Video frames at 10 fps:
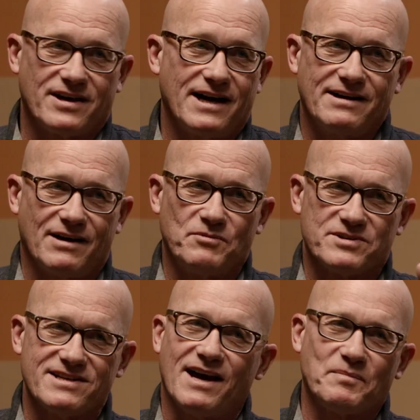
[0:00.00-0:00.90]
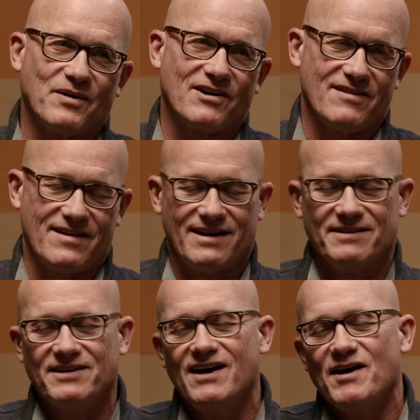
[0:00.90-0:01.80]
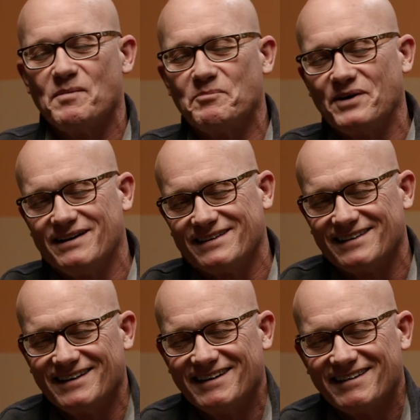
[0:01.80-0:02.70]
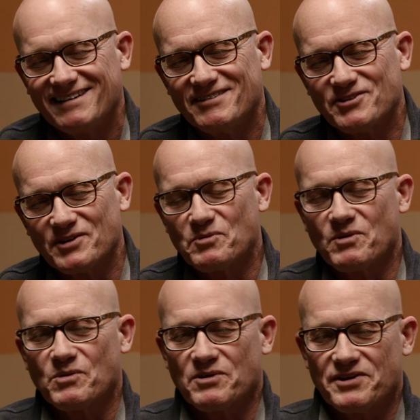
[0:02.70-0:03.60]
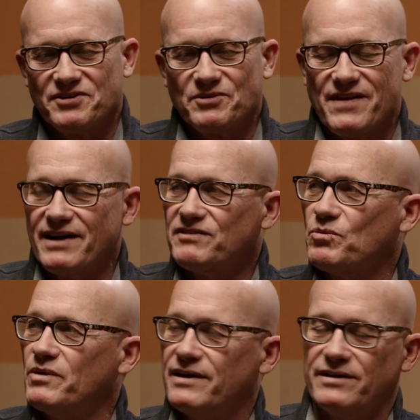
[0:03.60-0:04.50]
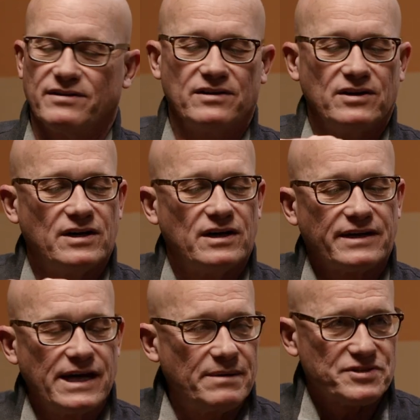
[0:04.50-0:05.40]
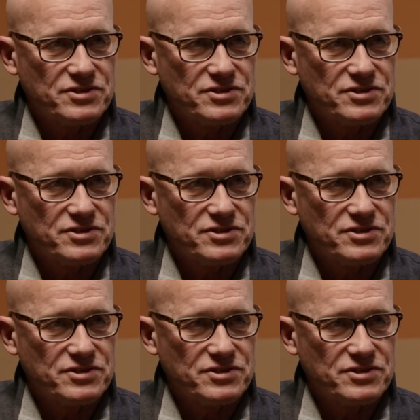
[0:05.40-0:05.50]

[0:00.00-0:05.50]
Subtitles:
I was not a part of that, but during World War II, that's when Campus